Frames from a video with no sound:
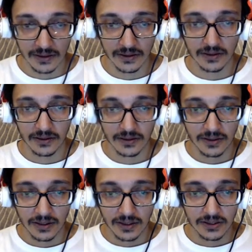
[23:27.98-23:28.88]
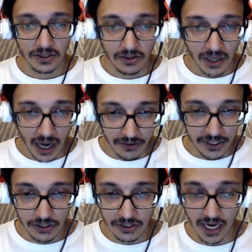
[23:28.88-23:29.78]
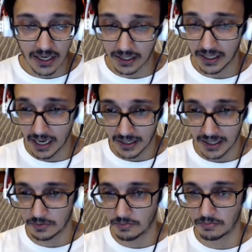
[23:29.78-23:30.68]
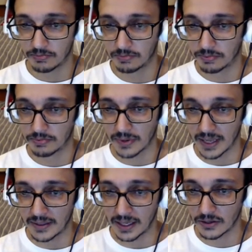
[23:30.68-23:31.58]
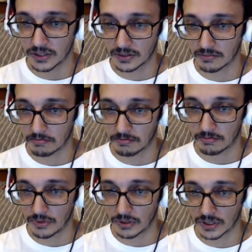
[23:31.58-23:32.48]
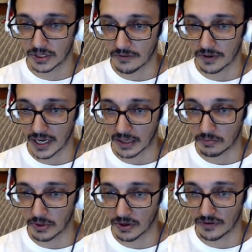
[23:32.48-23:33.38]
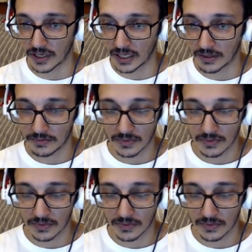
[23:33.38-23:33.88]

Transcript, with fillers: So. How did you start? Yeah, that's. I think you just you just covered. Yeah, we, we pretty